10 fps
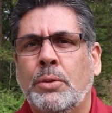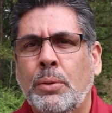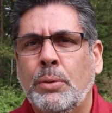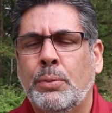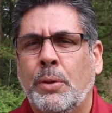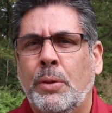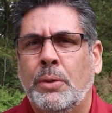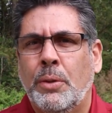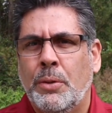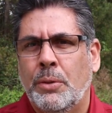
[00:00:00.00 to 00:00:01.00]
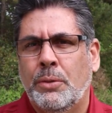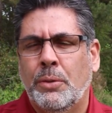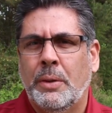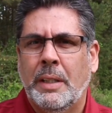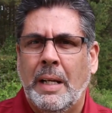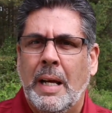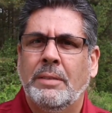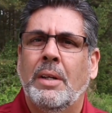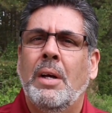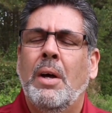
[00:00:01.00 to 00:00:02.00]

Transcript: tools we're going to use during the class.